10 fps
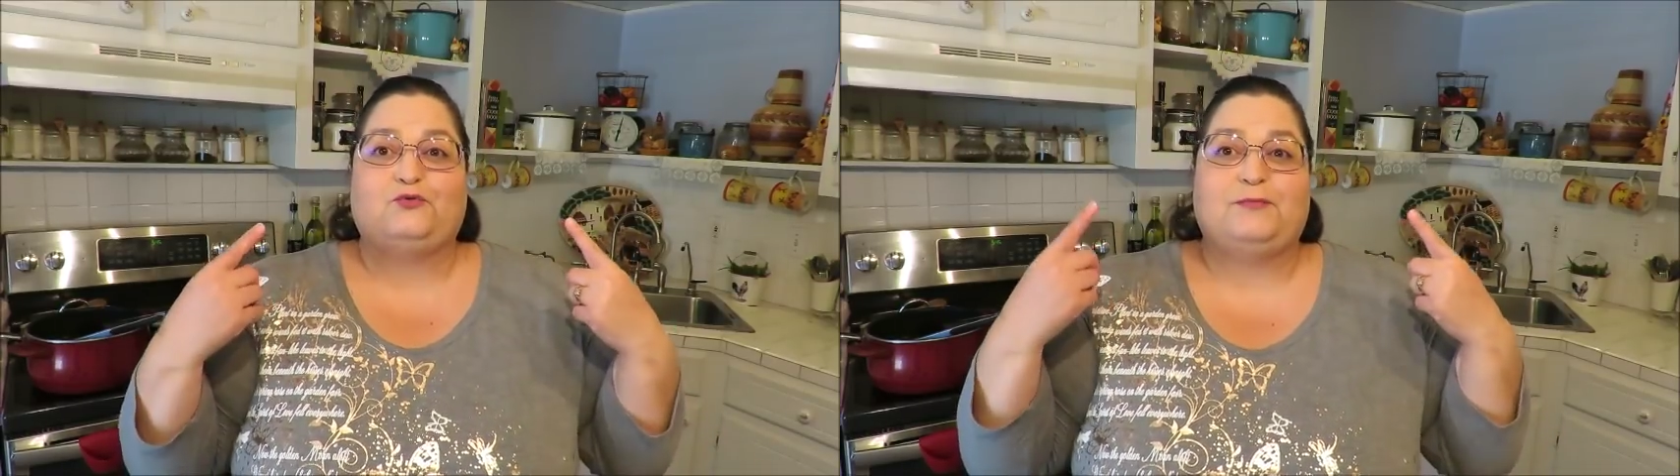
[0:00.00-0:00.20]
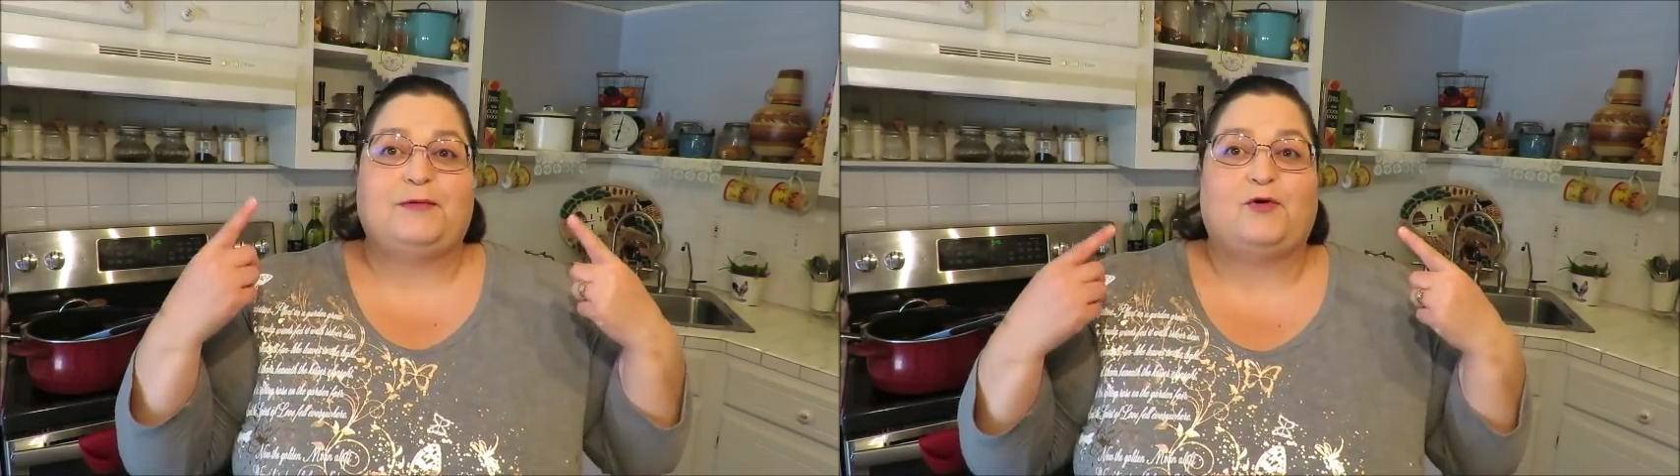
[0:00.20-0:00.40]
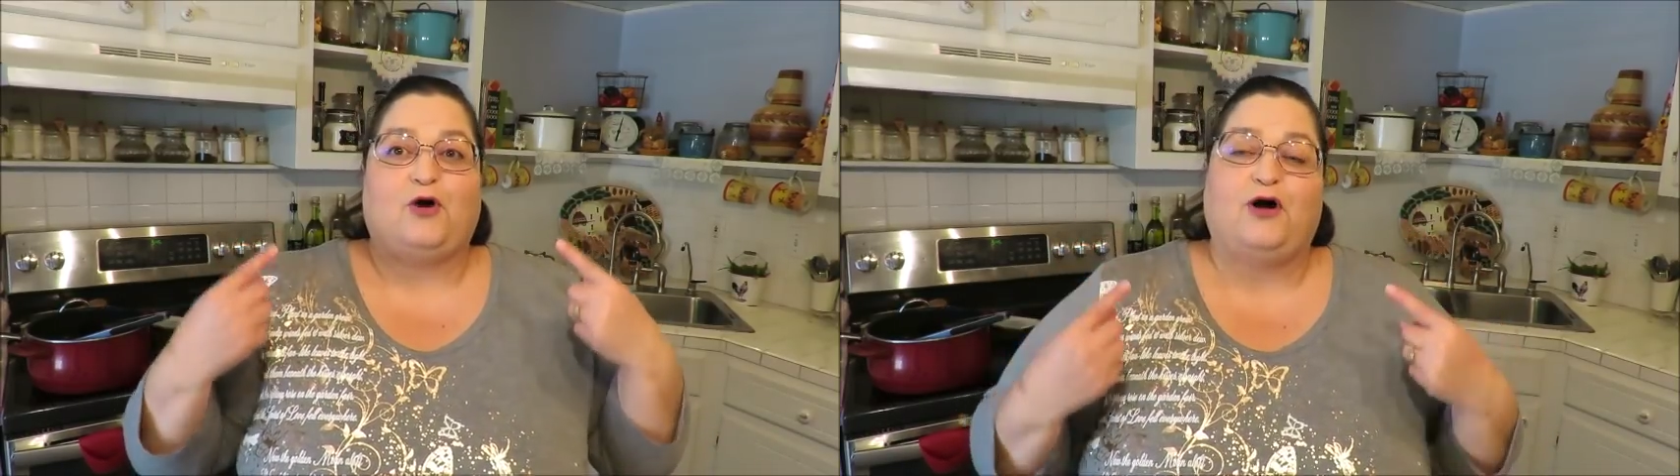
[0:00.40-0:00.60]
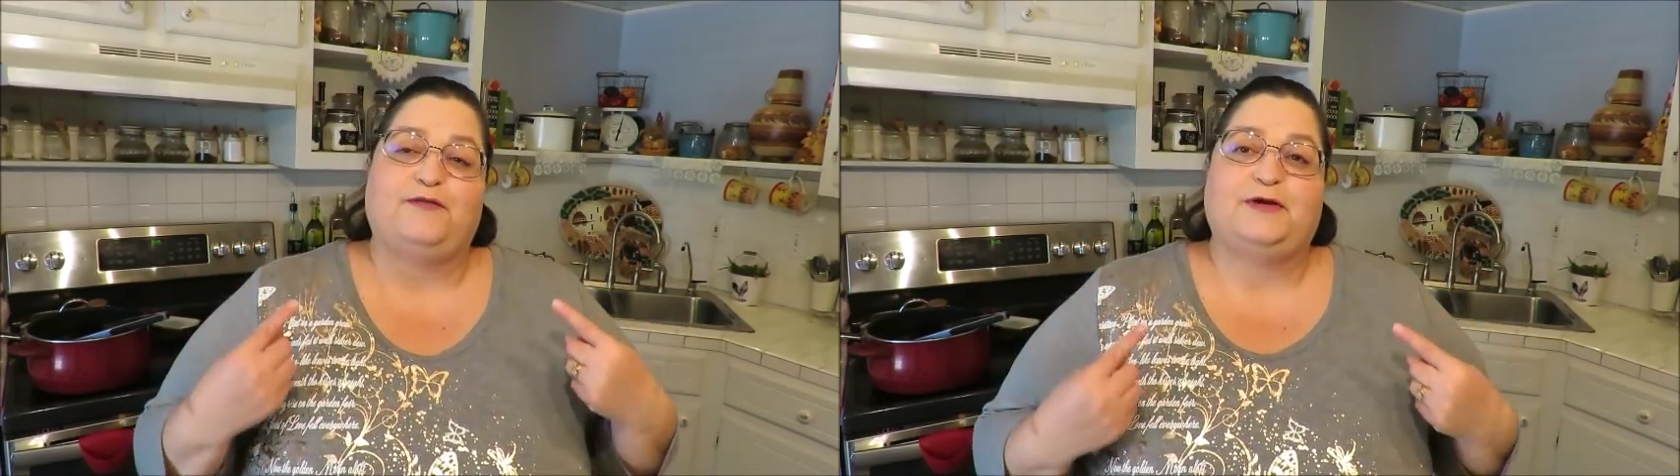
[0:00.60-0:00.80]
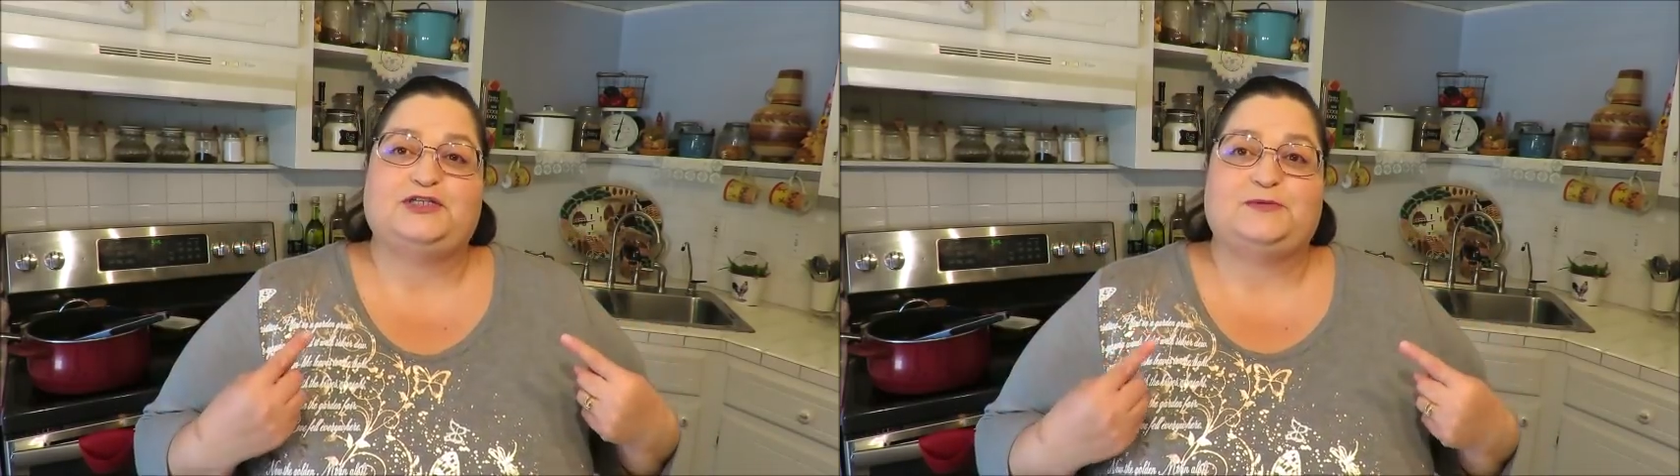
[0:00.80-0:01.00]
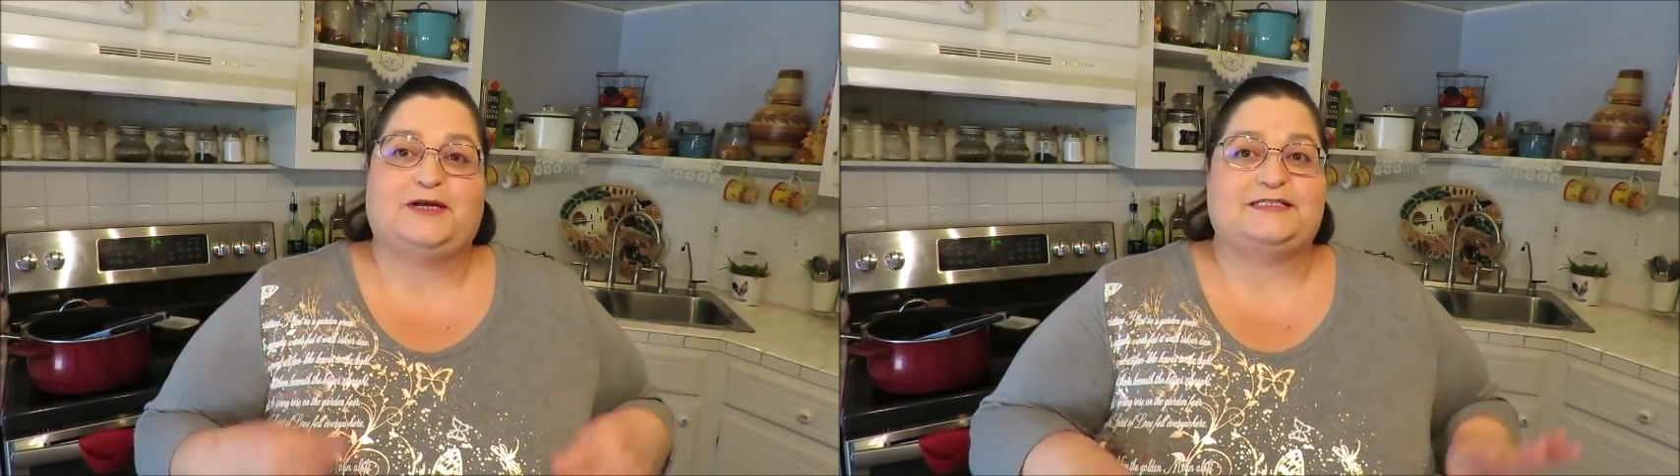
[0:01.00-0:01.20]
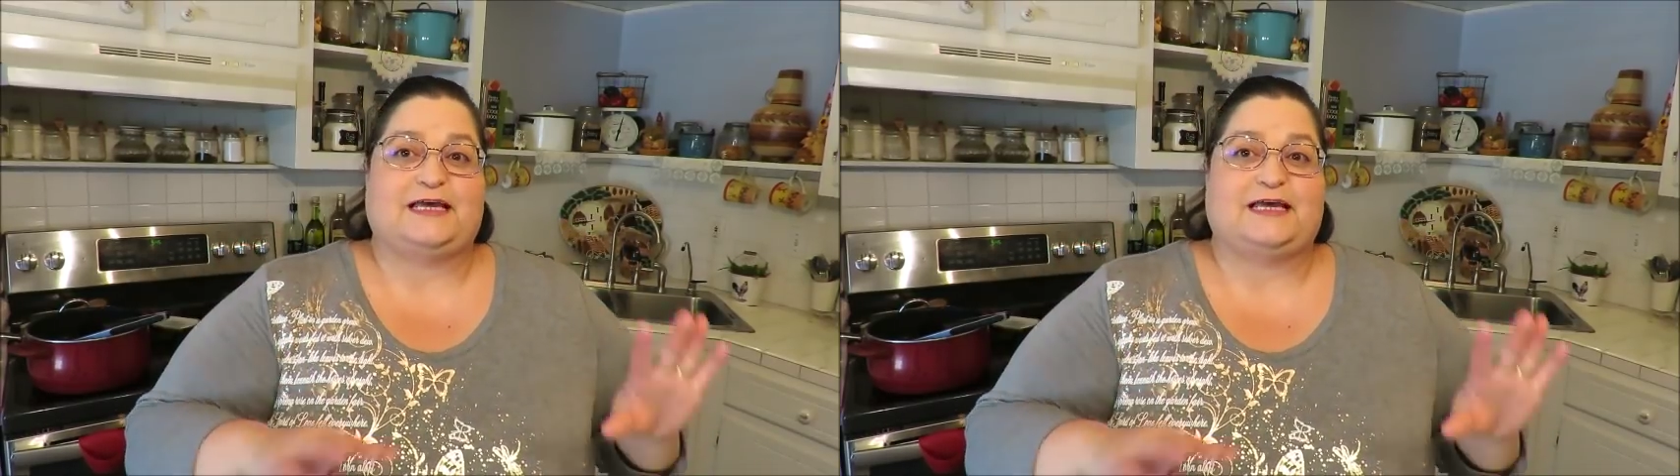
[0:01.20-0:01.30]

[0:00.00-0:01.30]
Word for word: remember all the measurements.